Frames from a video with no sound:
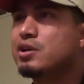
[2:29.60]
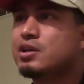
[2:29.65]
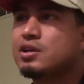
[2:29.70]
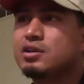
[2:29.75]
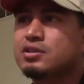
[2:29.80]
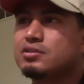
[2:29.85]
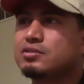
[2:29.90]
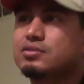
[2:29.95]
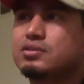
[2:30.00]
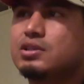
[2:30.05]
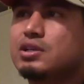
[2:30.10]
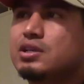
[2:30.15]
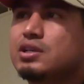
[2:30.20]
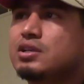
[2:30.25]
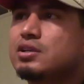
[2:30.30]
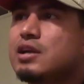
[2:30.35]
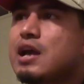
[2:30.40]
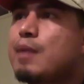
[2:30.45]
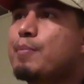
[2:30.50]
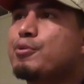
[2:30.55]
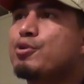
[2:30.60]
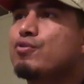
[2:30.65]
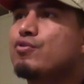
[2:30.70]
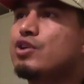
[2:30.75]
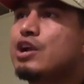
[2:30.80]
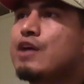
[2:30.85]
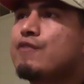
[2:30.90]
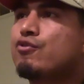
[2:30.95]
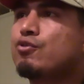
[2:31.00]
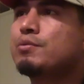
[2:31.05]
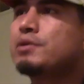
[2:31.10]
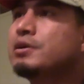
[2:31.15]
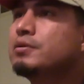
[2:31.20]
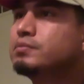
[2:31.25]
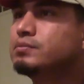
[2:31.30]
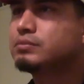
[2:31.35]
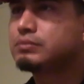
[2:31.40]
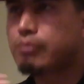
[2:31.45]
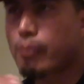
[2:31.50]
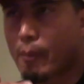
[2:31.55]
it didn't happen overnight for me.
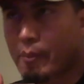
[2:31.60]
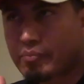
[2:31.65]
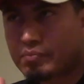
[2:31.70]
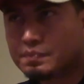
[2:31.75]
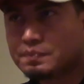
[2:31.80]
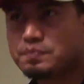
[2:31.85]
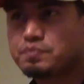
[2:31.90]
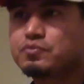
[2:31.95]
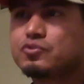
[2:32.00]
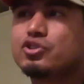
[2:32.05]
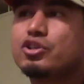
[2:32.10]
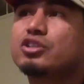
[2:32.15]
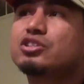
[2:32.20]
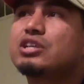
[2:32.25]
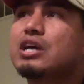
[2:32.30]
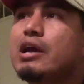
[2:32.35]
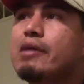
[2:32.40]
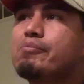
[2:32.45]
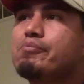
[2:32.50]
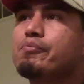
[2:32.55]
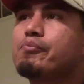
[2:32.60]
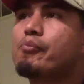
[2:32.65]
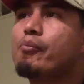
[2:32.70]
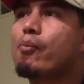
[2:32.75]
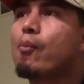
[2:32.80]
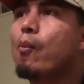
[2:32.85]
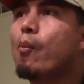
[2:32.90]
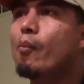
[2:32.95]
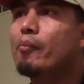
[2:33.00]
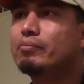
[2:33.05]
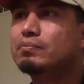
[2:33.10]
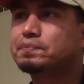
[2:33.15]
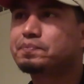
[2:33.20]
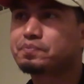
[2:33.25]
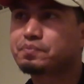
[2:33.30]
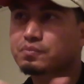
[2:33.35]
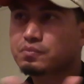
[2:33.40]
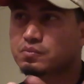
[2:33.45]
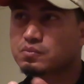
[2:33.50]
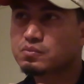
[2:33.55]
It took time.
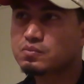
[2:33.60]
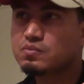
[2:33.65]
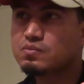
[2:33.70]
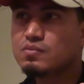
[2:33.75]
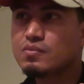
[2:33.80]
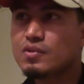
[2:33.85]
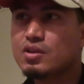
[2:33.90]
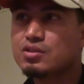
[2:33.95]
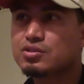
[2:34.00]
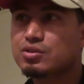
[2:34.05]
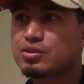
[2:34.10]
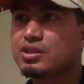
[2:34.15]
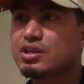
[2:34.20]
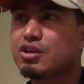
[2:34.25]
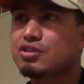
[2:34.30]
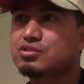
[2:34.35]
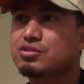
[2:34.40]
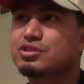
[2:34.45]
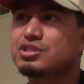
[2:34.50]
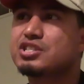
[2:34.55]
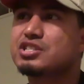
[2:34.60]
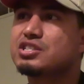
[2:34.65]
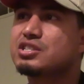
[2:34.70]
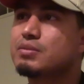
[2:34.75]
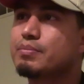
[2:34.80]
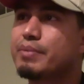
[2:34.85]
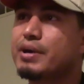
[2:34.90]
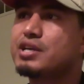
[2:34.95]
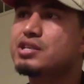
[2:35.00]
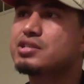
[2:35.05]
So it also teaches them